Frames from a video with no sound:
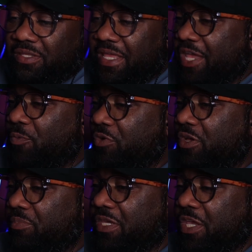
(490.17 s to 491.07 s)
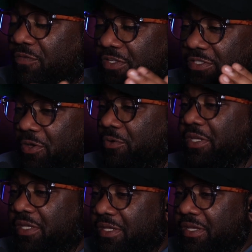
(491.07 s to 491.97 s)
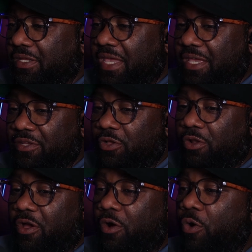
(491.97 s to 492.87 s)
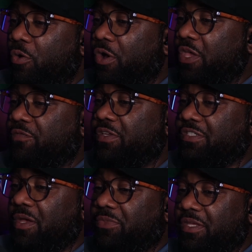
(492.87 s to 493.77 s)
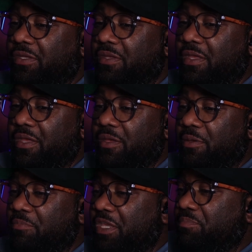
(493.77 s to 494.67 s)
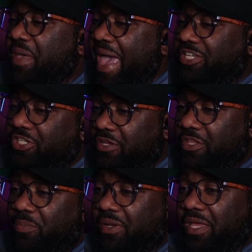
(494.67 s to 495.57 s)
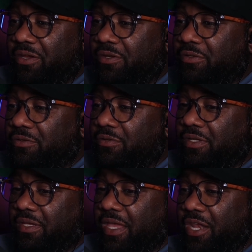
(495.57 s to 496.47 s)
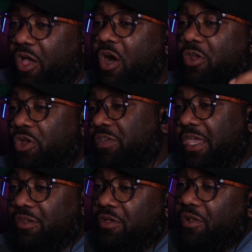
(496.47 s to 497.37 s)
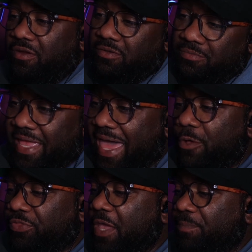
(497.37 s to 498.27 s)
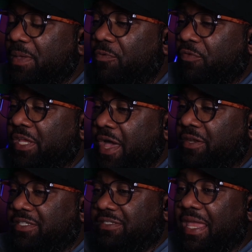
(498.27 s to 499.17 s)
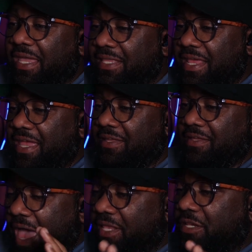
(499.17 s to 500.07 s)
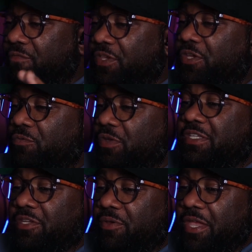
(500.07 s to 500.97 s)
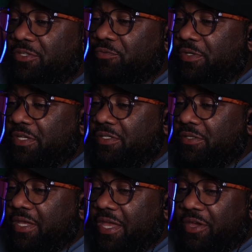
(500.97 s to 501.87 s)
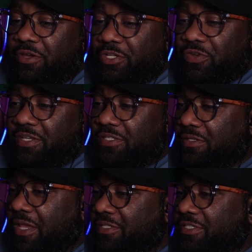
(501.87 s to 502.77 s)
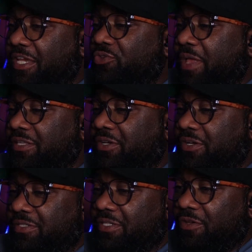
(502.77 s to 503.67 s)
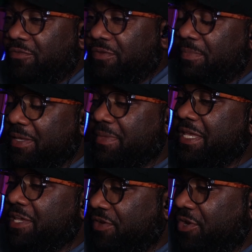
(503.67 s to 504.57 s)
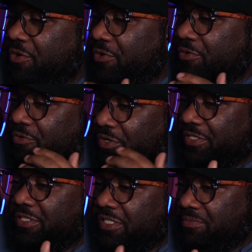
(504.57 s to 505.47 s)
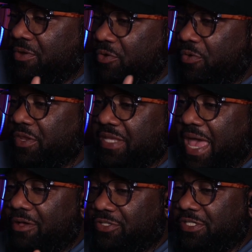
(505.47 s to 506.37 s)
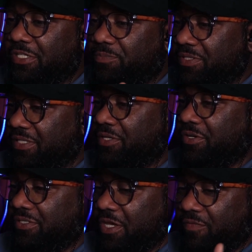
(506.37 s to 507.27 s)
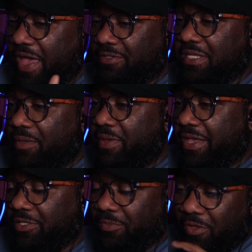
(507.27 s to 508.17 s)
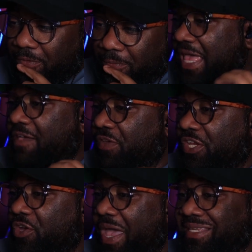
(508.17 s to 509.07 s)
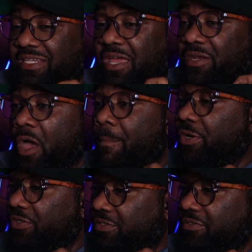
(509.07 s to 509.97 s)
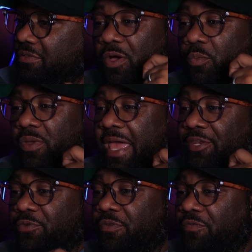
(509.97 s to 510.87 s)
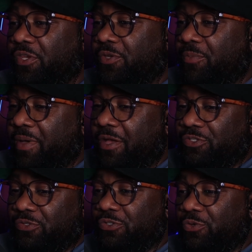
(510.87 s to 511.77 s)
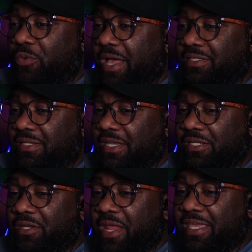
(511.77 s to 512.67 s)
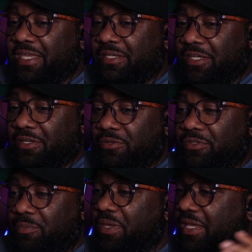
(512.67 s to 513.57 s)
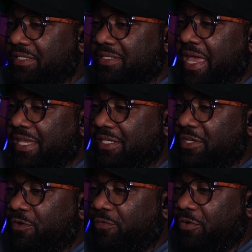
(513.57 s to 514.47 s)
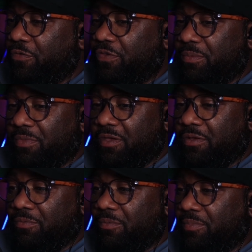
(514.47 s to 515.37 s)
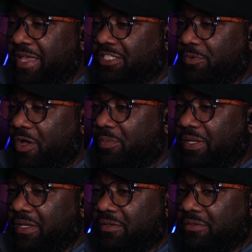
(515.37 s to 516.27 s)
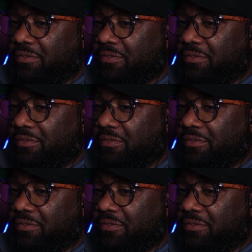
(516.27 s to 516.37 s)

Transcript: that it would be if it's solely Caitlin Clark, or if it's something me bashing another player in honor of Caitlin Clark. Like, I don't think people really understand that. I did a video recently on Angel Reese and her dressing and sexualizing herself, and me giving her criticism according to how she's presenting herself outside of basketball. That video has done numbers. But when I do a video about Juju Watson getting a Nike deal, the biggest Nike deal for a female basketball player,